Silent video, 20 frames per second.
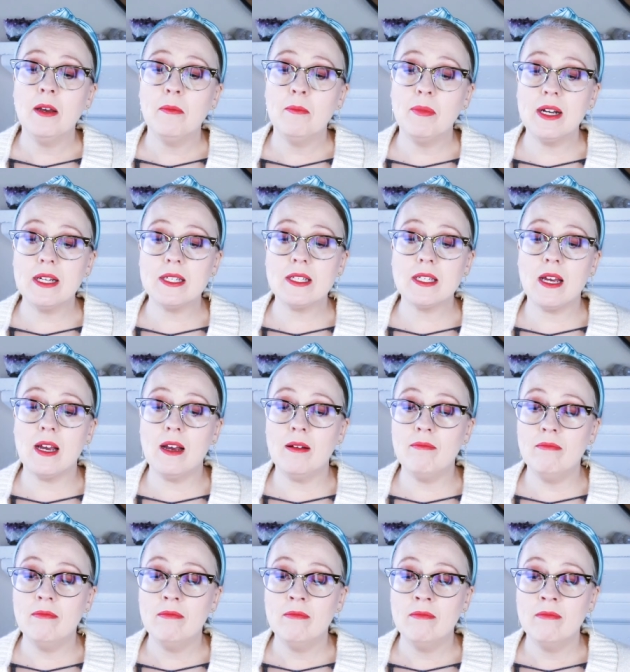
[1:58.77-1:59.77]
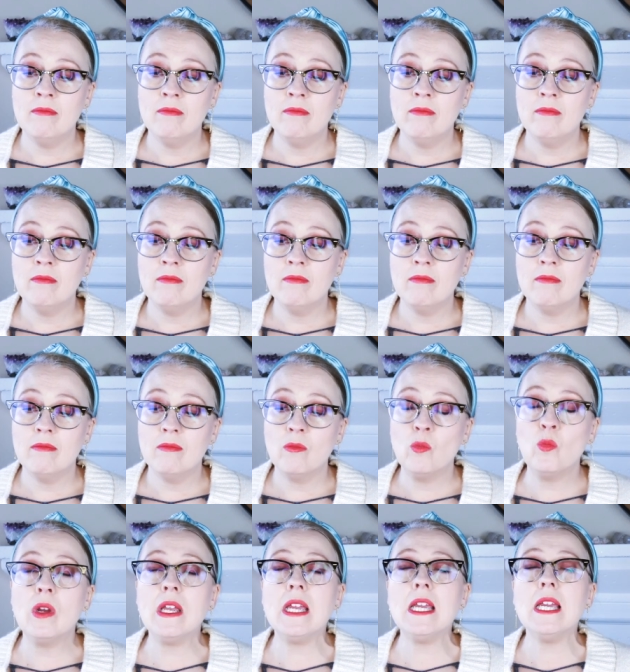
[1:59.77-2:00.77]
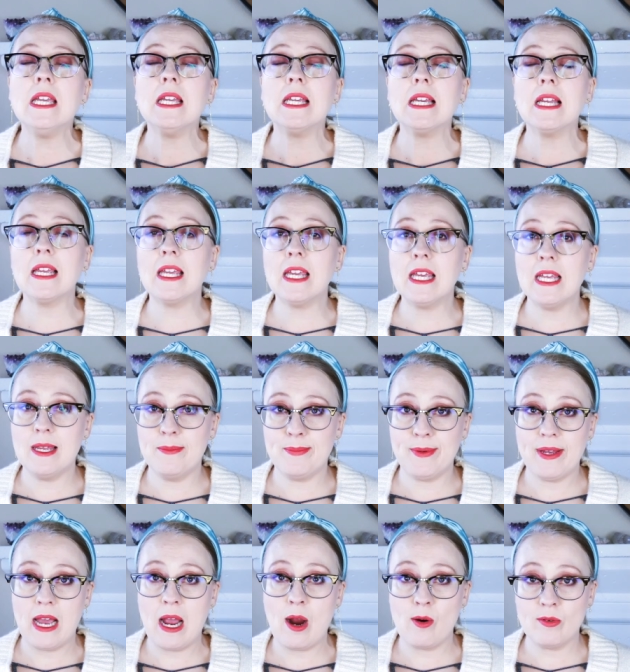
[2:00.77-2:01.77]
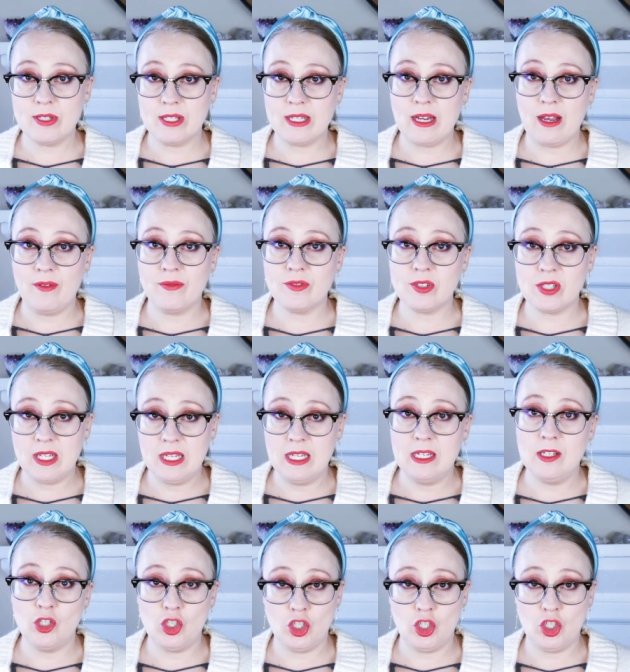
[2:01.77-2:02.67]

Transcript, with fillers: But um, we can keep ourselves in